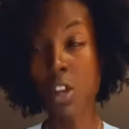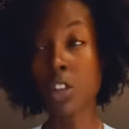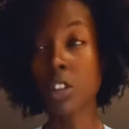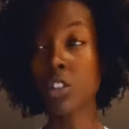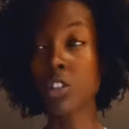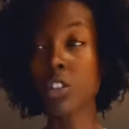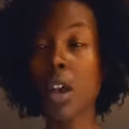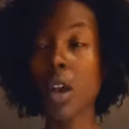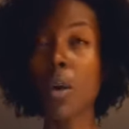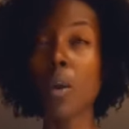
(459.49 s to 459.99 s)

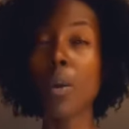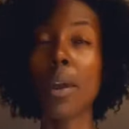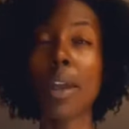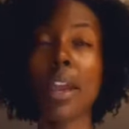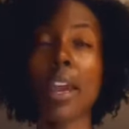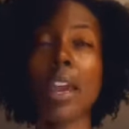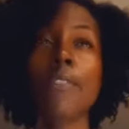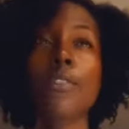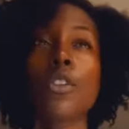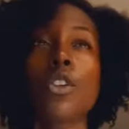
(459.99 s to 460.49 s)
So
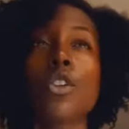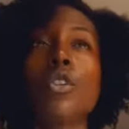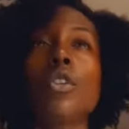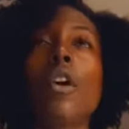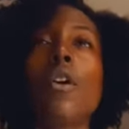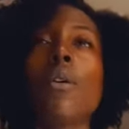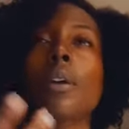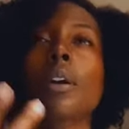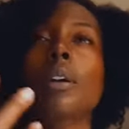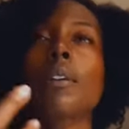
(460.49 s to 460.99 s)
if you
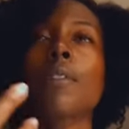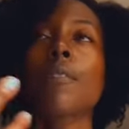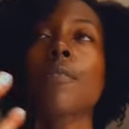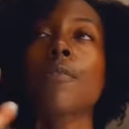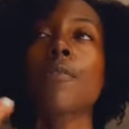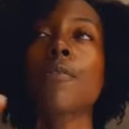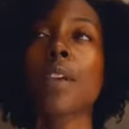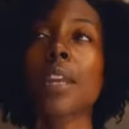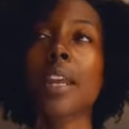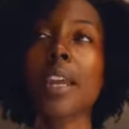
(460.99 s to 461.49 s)
don't
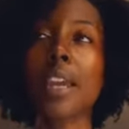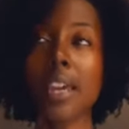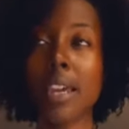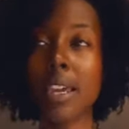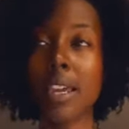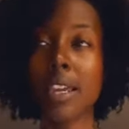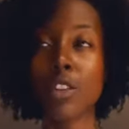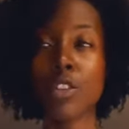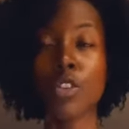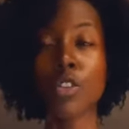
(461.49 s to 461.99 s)
fit
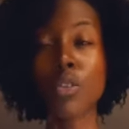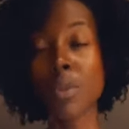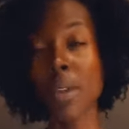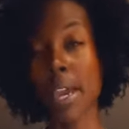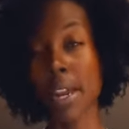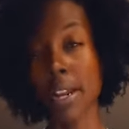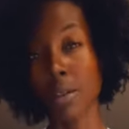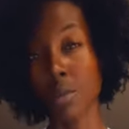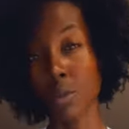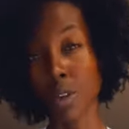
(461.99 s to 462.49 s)
in, you
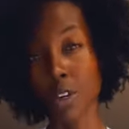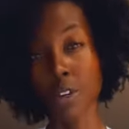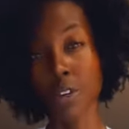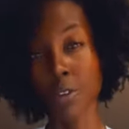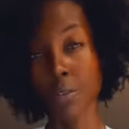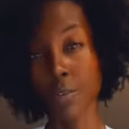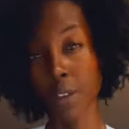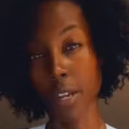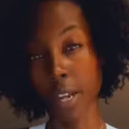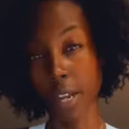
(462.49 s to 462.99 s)
get in where you
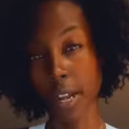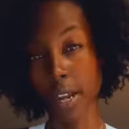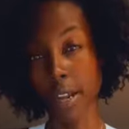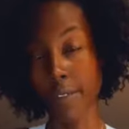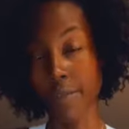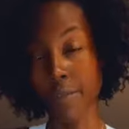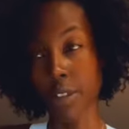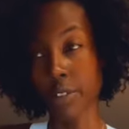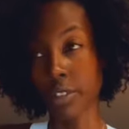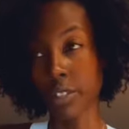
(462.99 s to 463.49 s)
fit in.
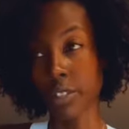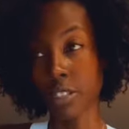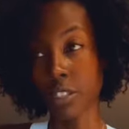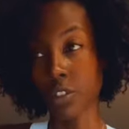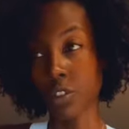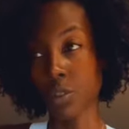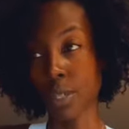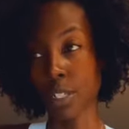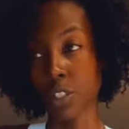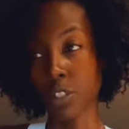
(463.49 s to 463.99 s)
If there's a
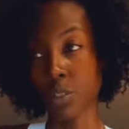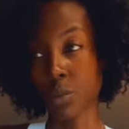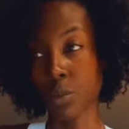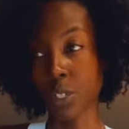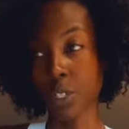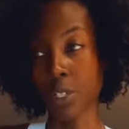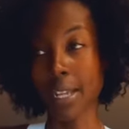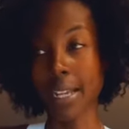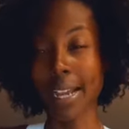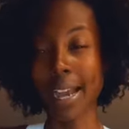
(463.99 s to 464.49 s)
situation where
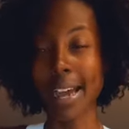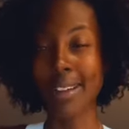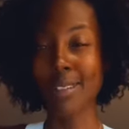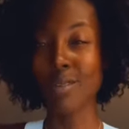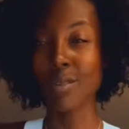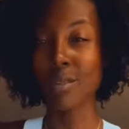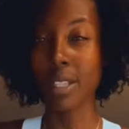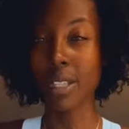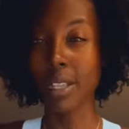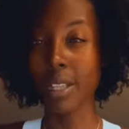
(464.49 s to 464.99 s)
you're like, I
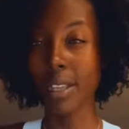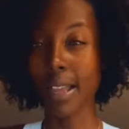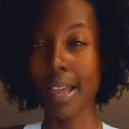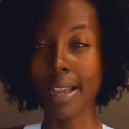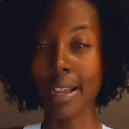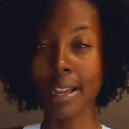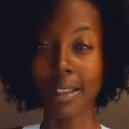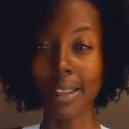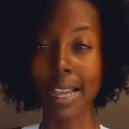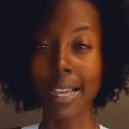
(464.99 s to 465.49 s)
don't really
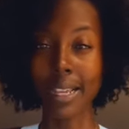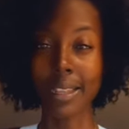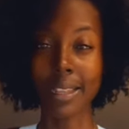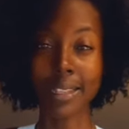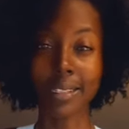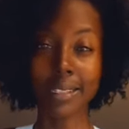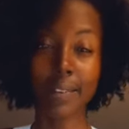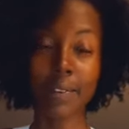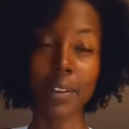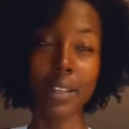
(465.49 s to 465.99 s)
like like
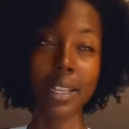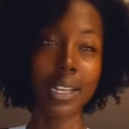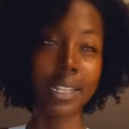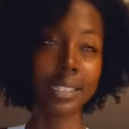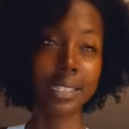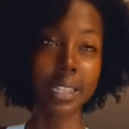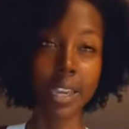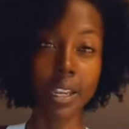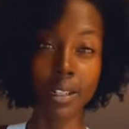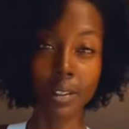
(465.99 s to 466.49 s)
this. I feel like
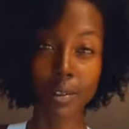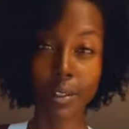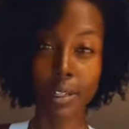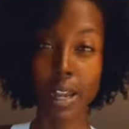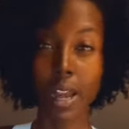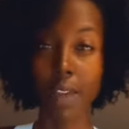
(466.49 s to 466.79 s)
it's ignorant.